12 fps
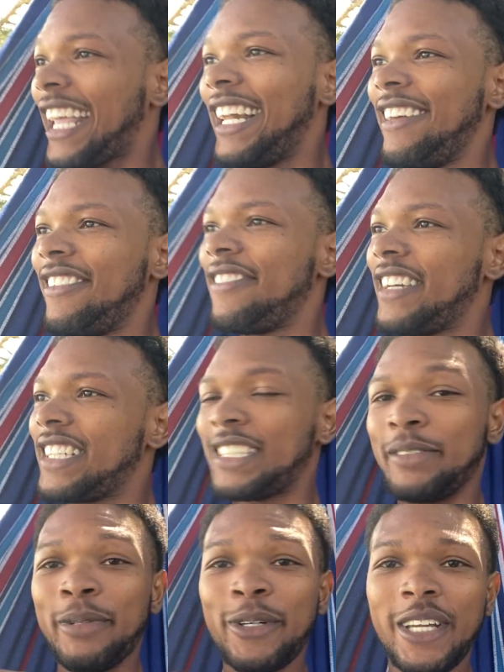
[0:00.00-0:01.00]
can't even fix
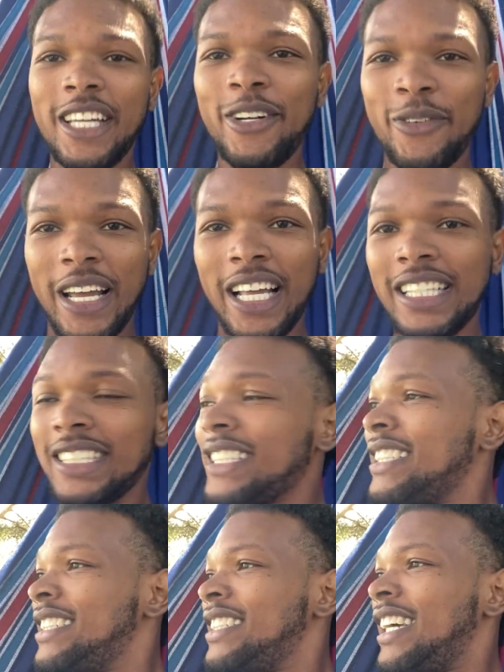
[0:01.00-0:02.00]
it. But, anyways,
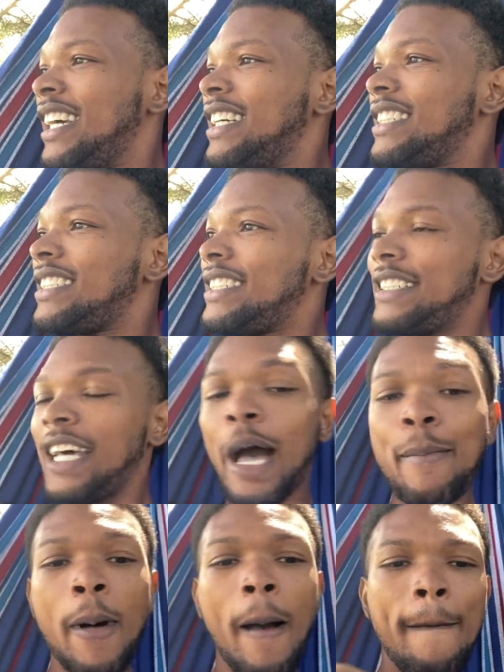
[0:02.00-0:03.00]

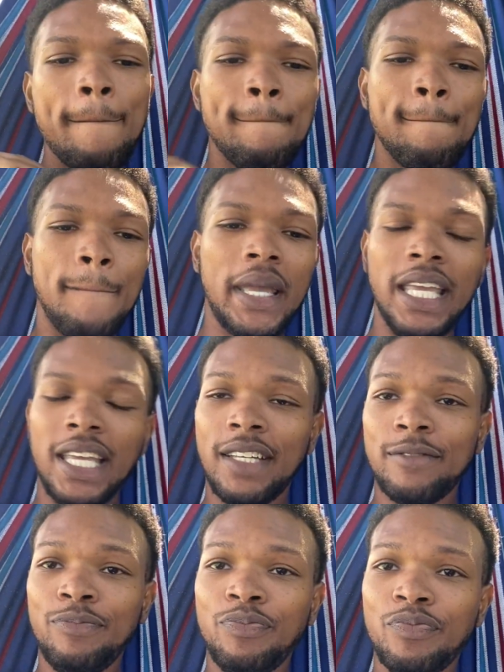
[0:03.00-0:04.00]
stop
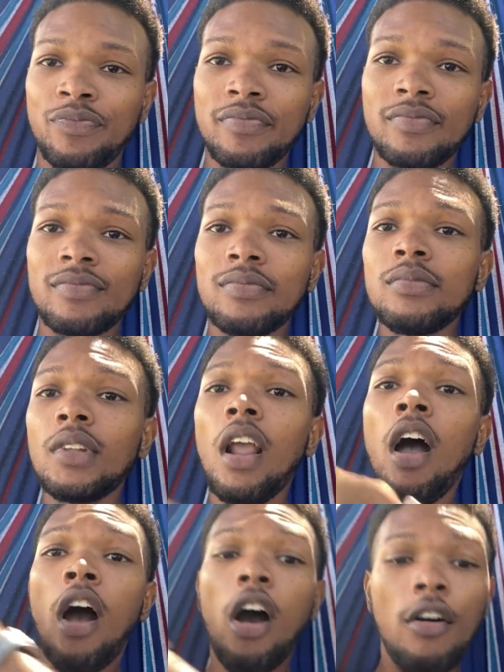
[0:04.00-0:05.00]
being
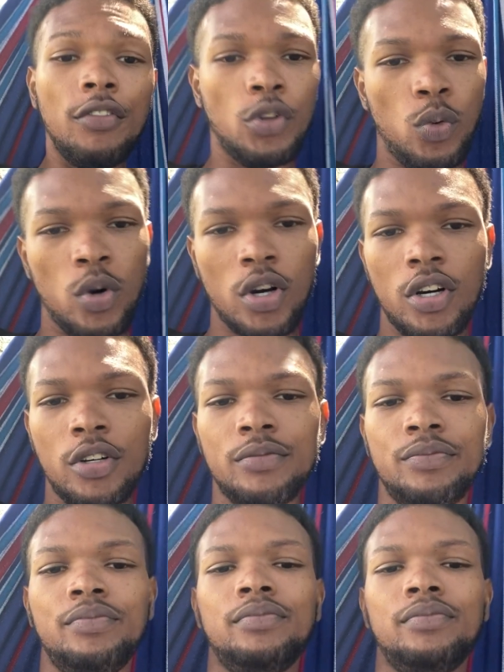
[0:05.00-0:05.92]
of the world.